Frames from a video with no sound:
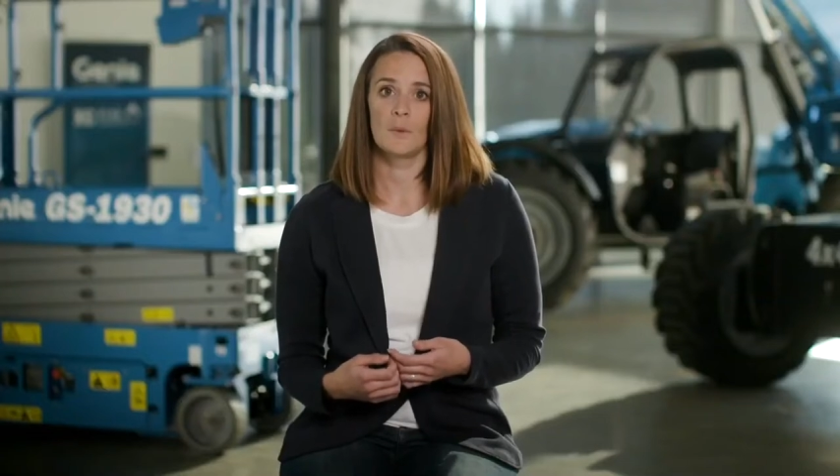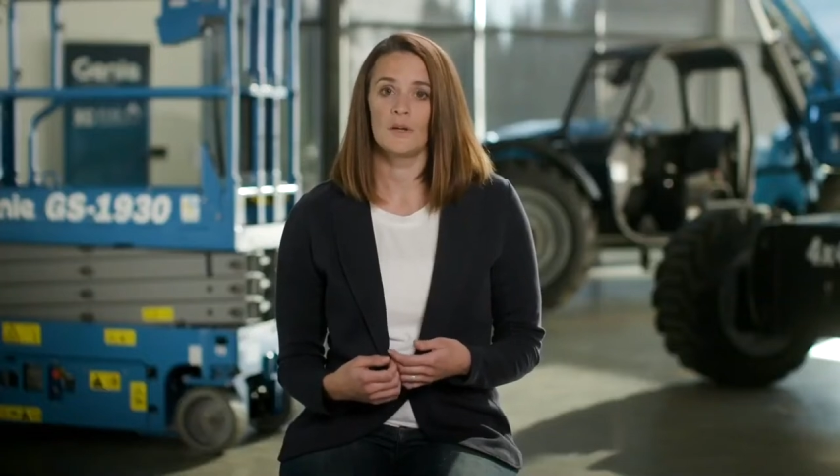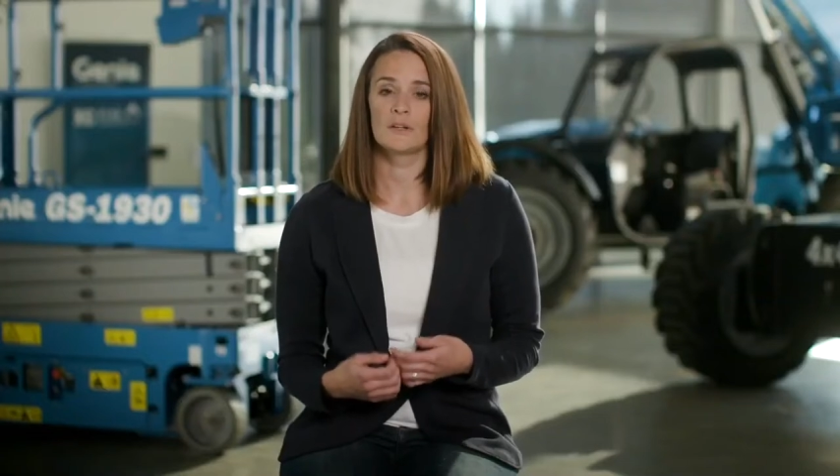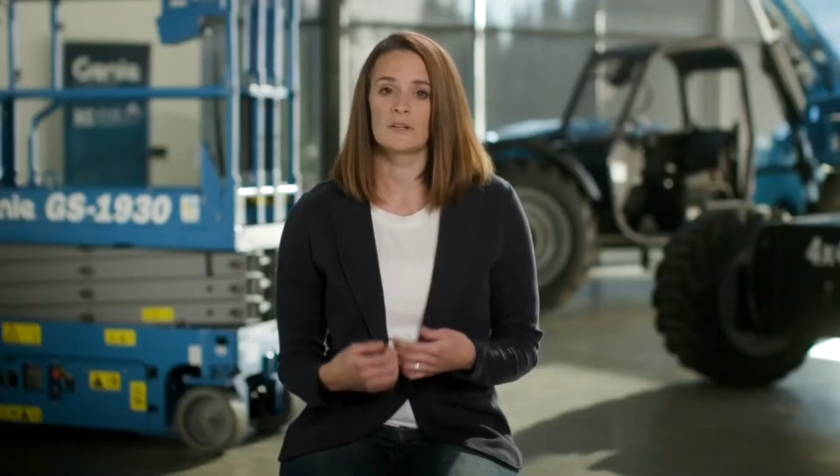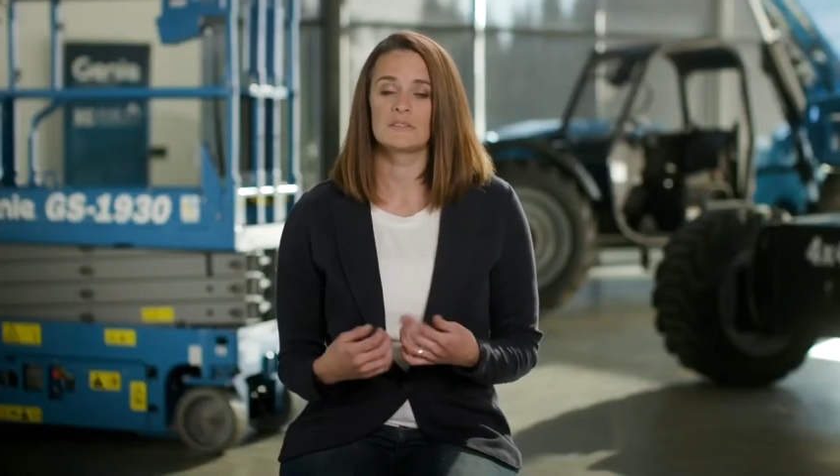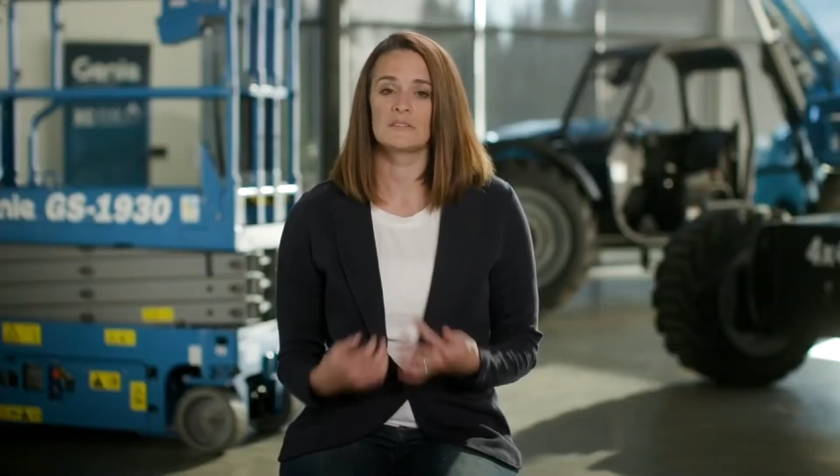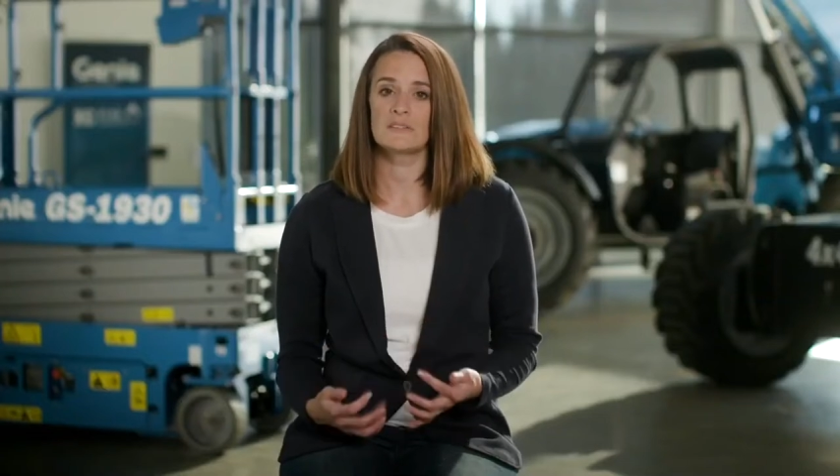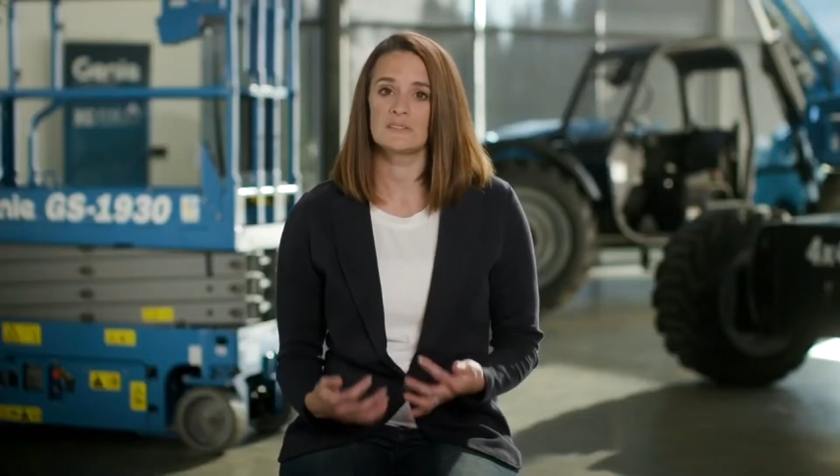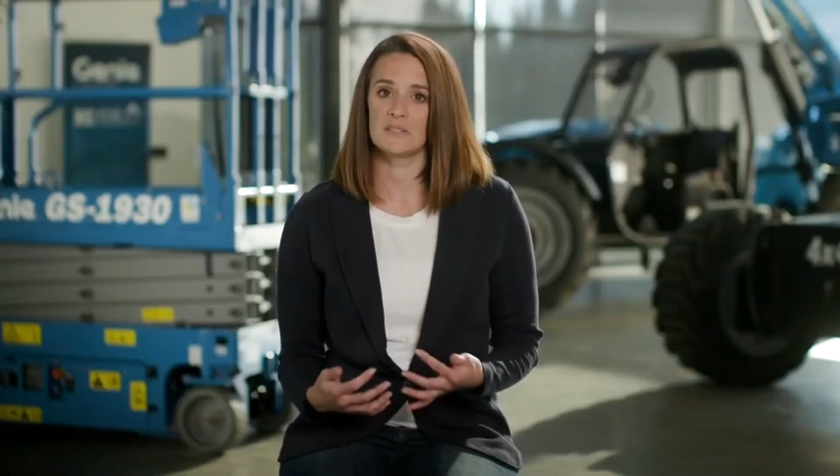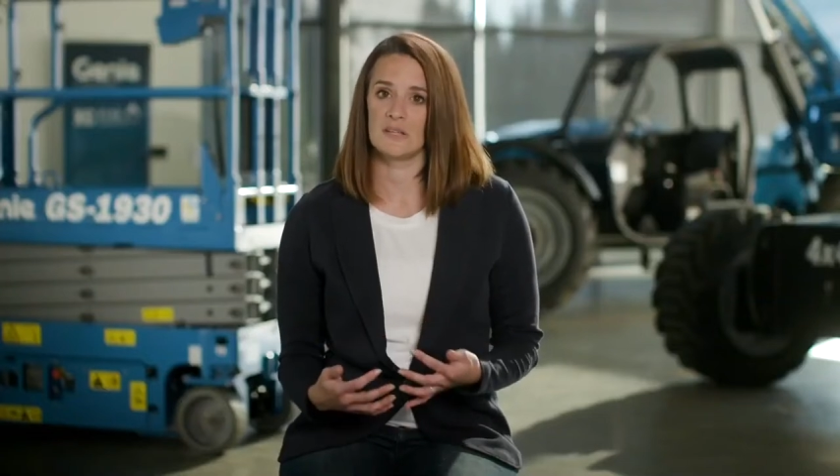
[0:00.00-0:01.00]
we heard
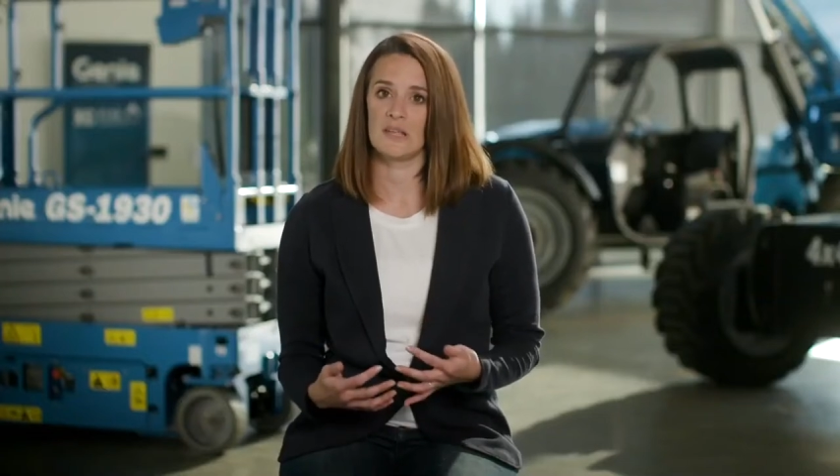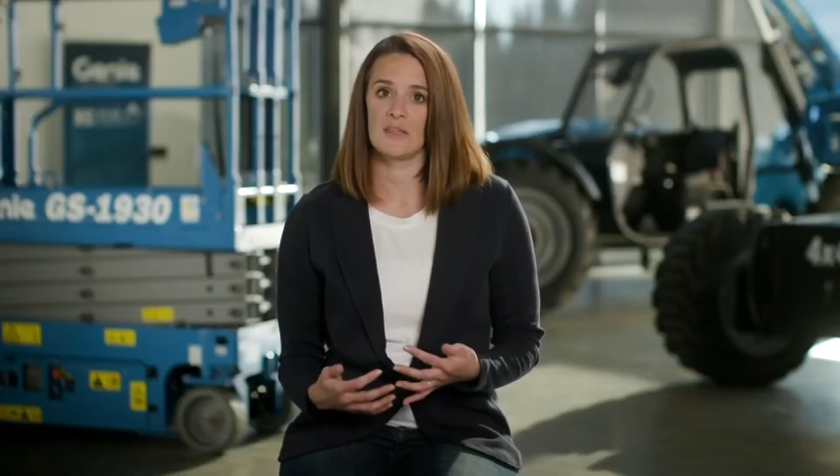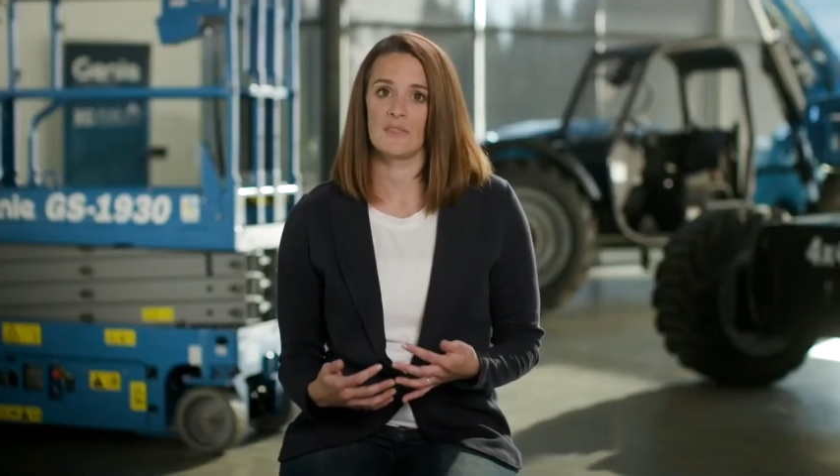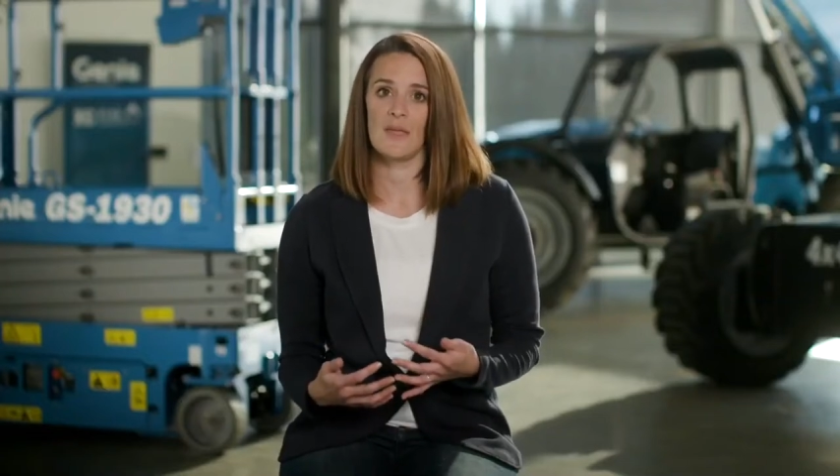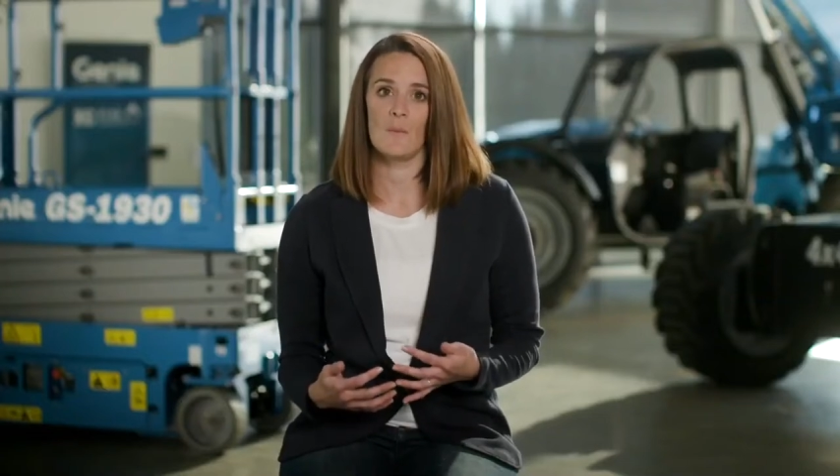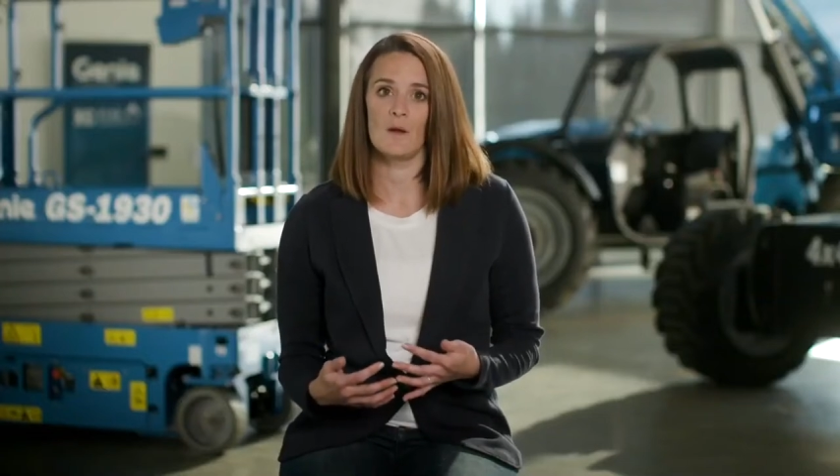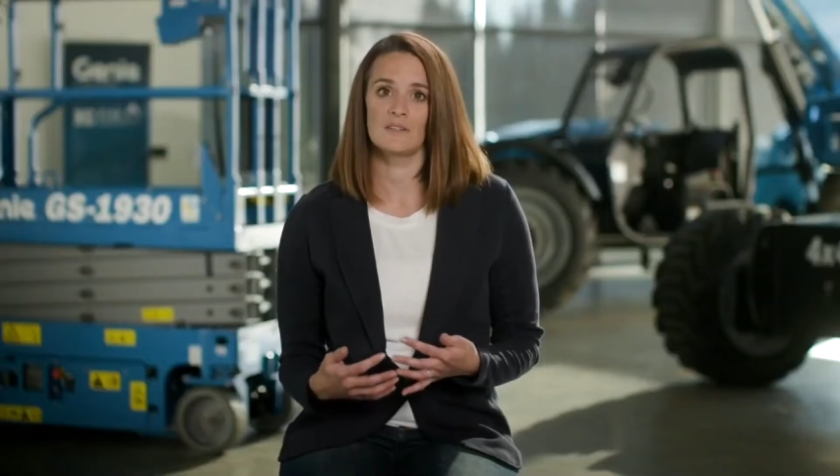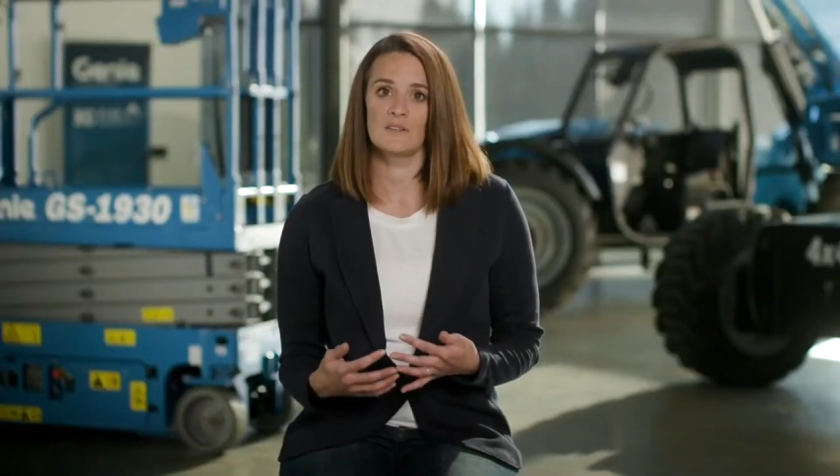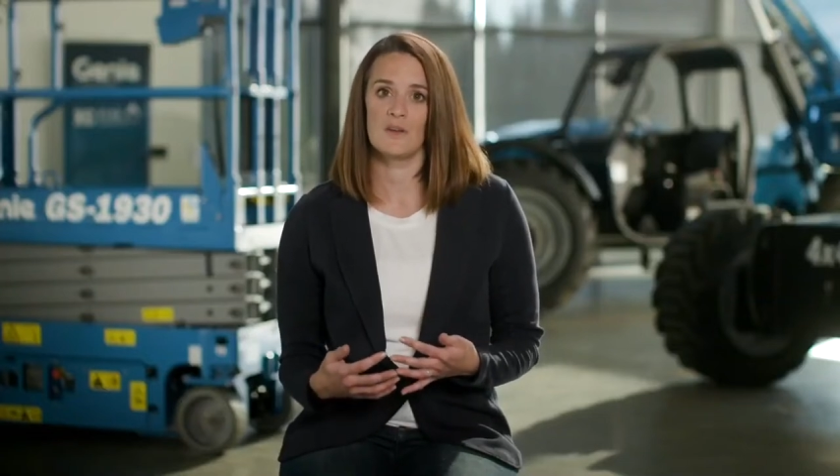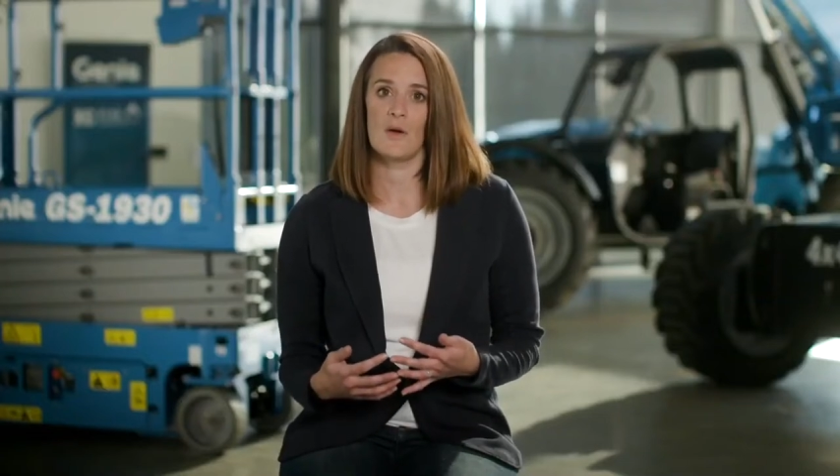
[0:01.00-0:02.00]
consistently that they
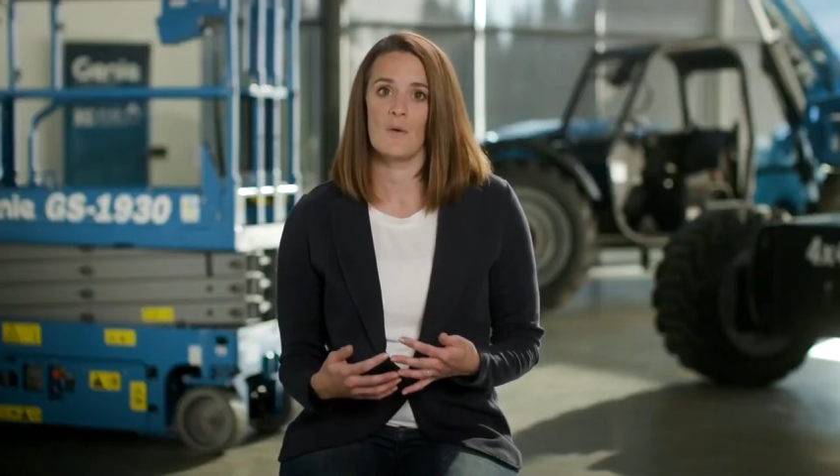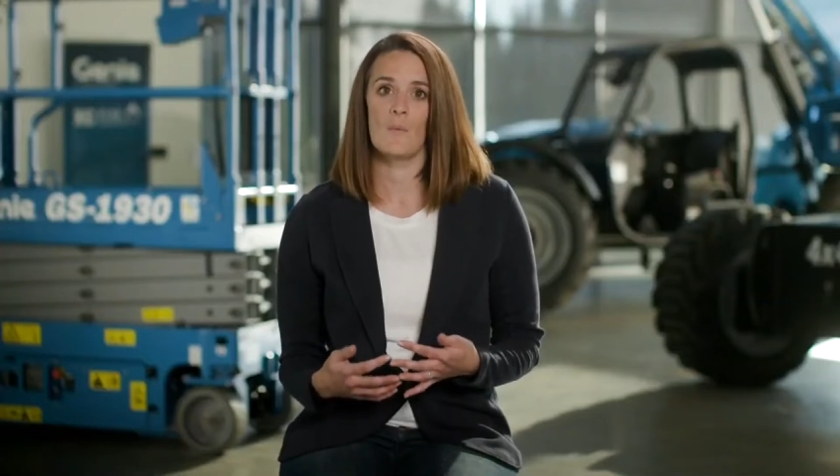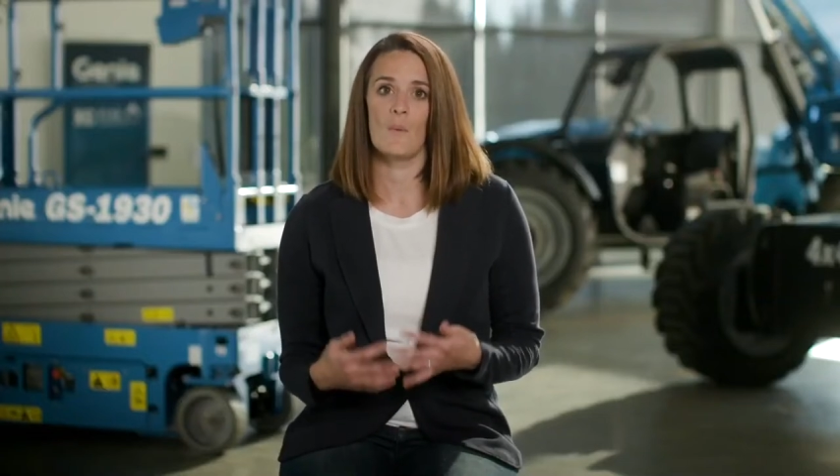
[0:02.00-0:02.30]
want to know